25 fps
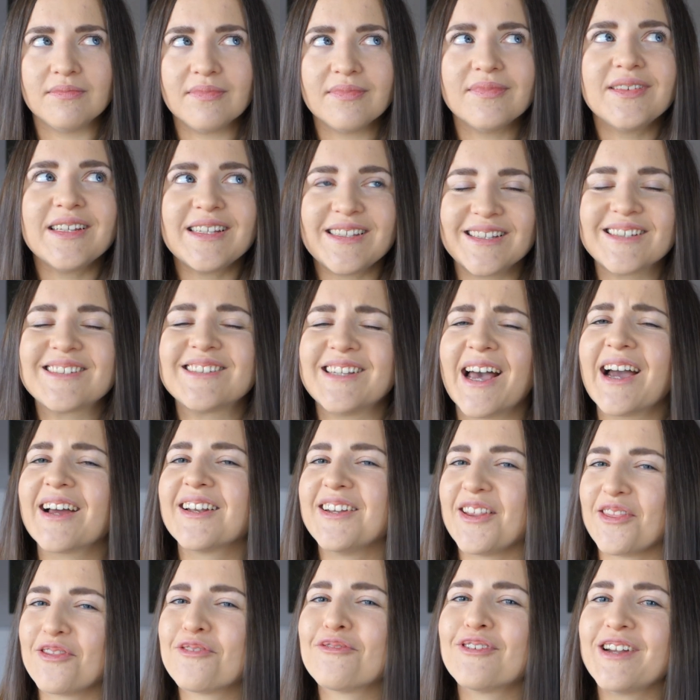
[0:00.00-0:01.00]
this
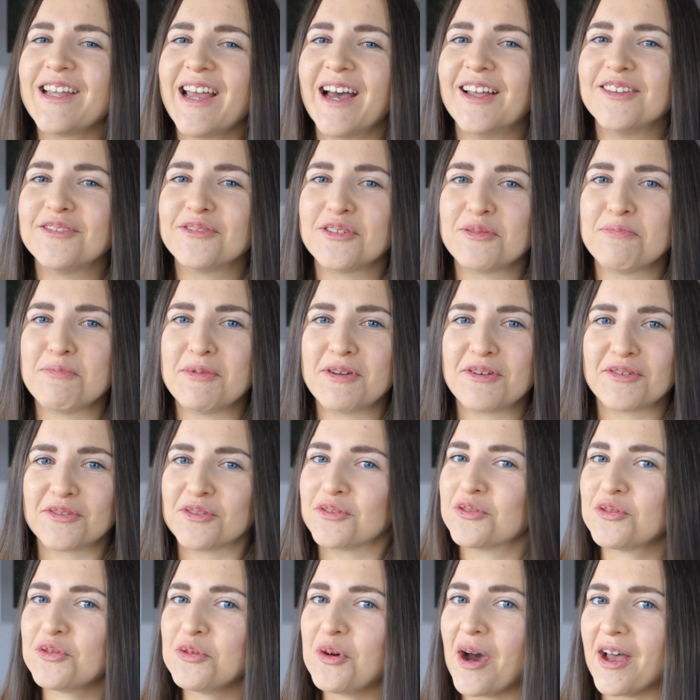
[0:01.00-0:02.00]
exactly 300 meters
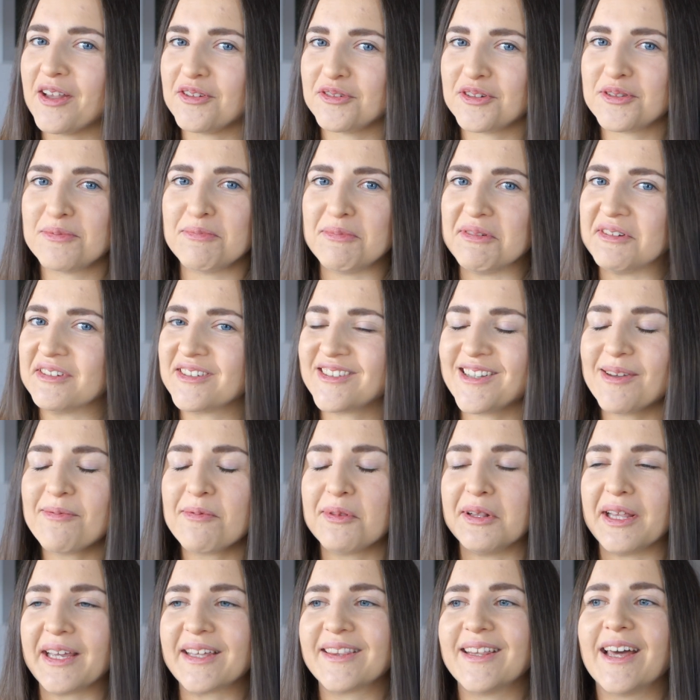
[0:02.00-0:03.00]
or 200 meters,
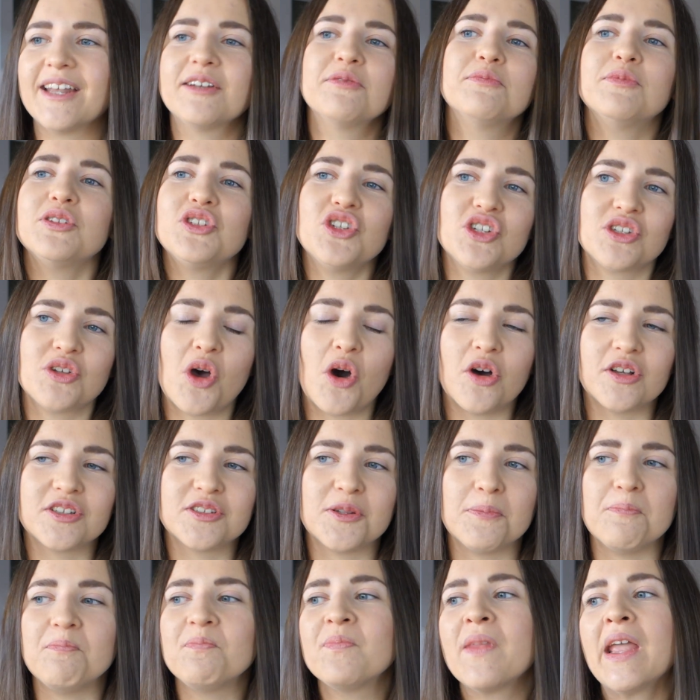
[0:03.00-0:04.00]
something like that, which is
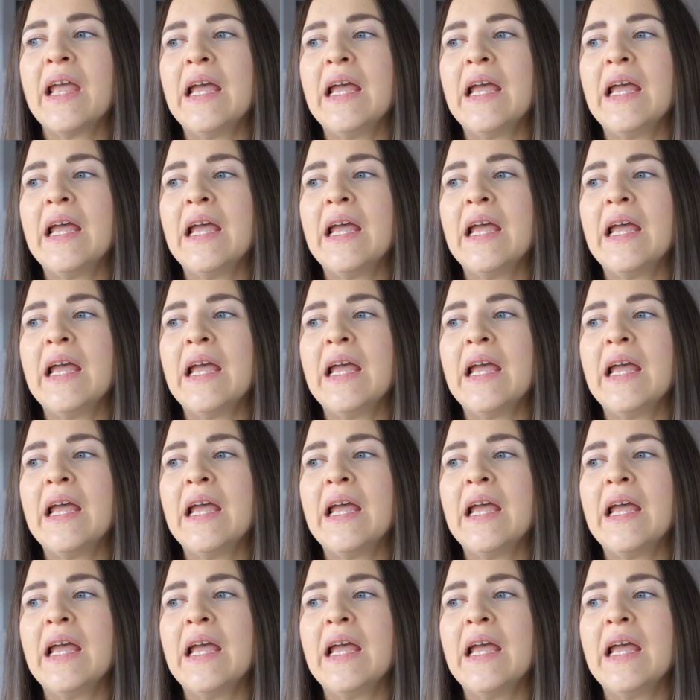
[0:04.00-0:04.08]
awesome.